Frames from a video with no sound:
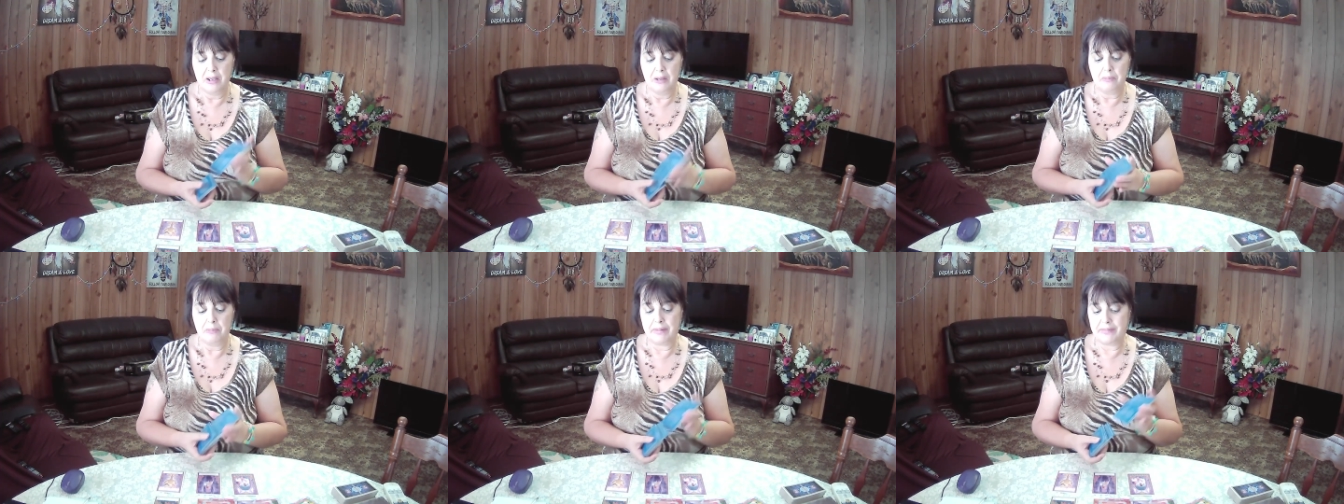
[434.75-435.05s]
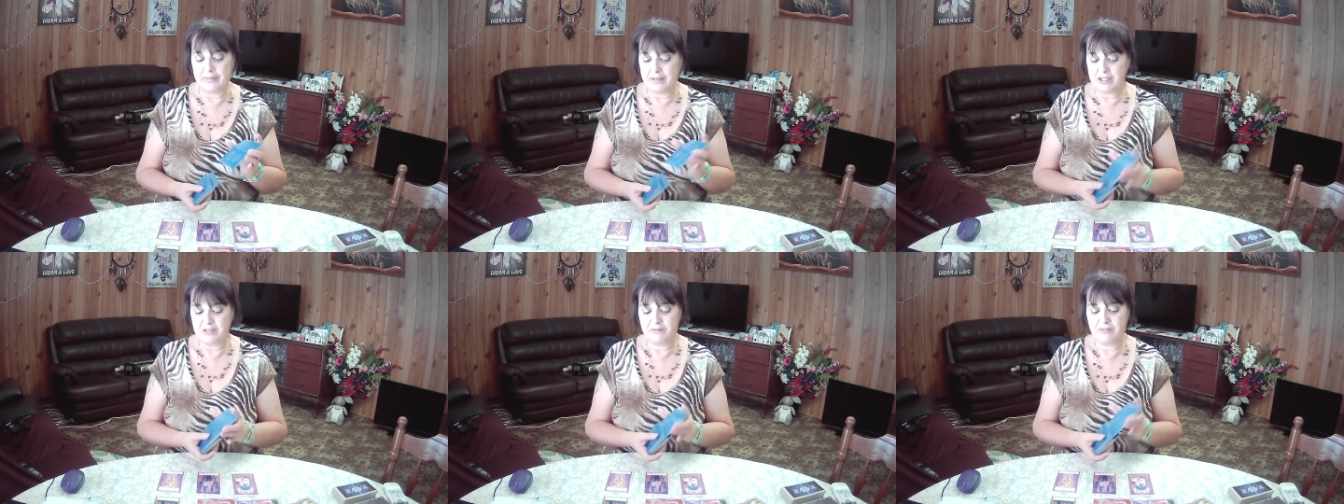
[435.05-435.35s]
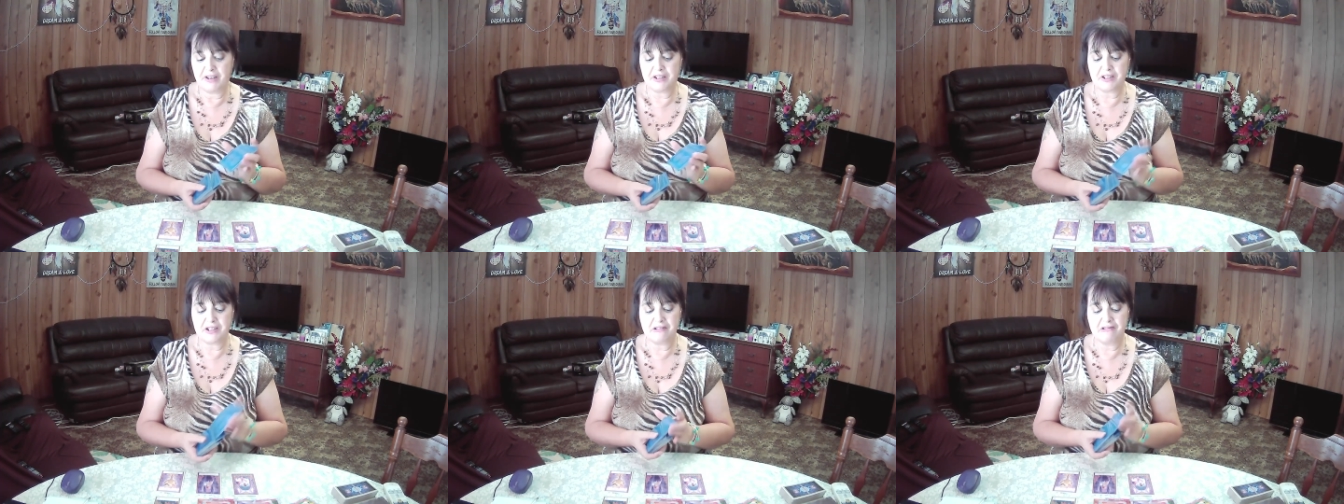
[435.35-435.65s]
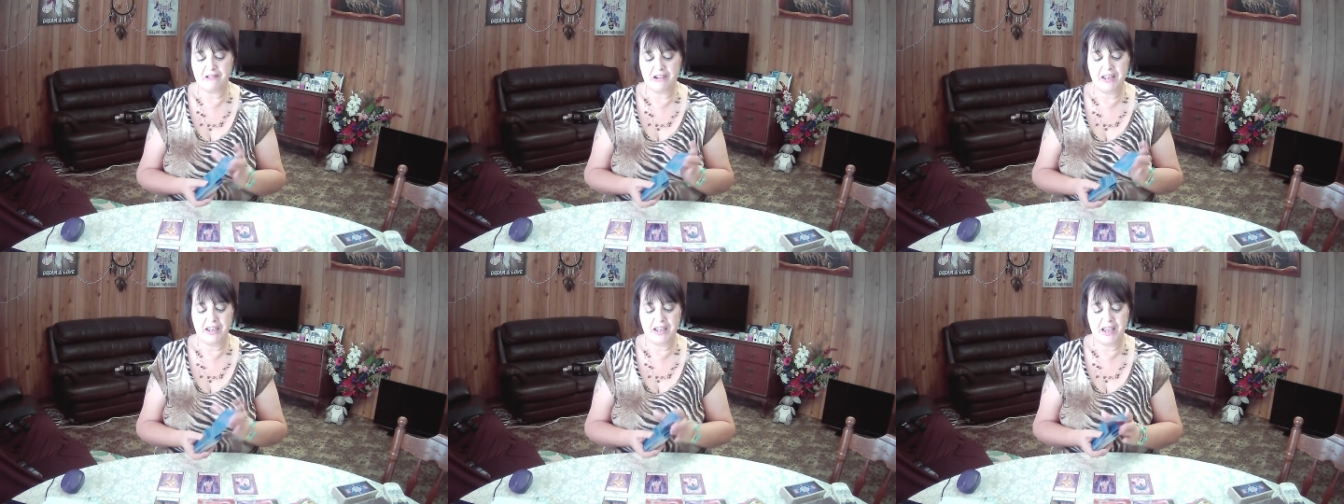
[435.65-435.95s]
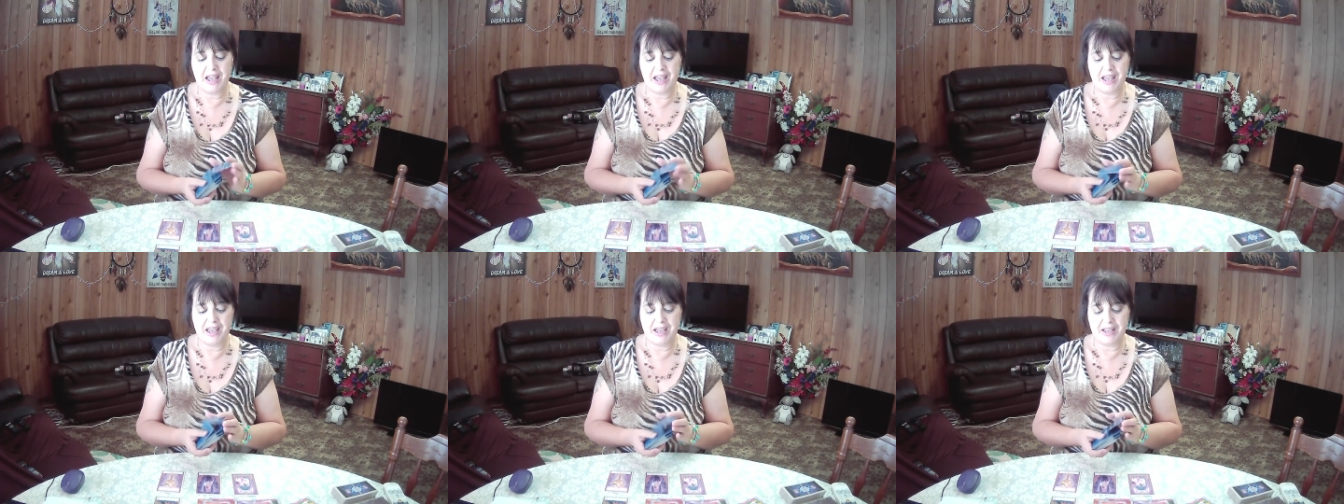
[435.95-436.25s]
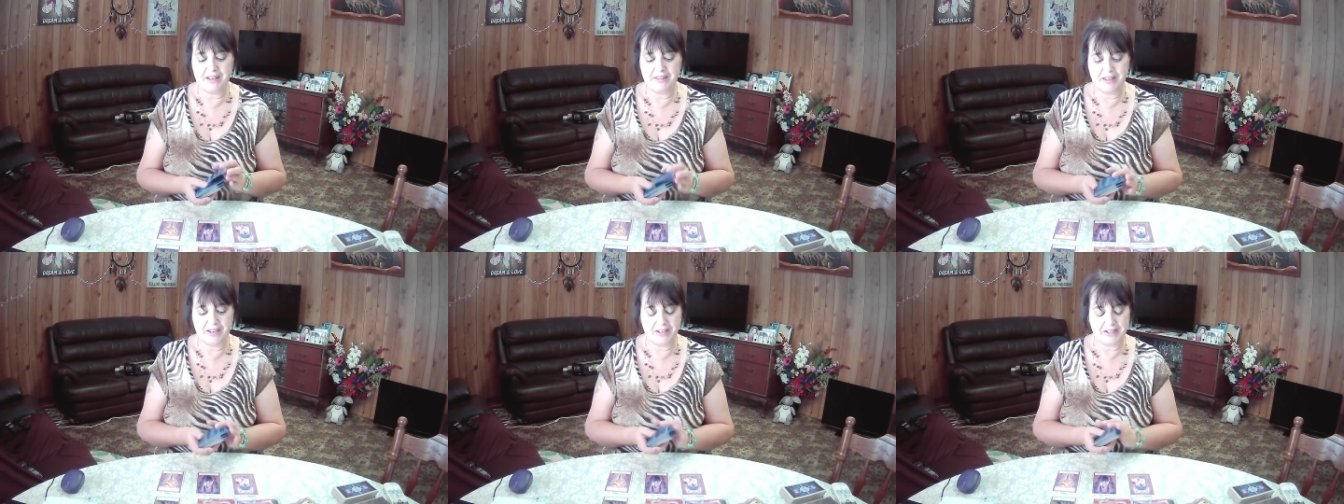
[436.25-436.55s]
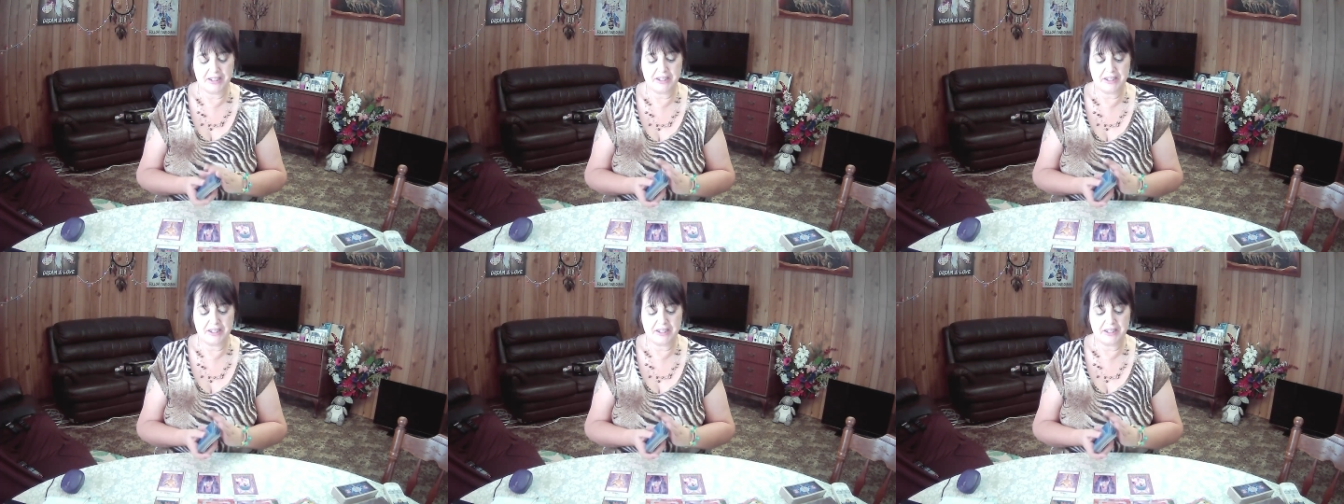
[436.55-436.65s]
But there's victory and there's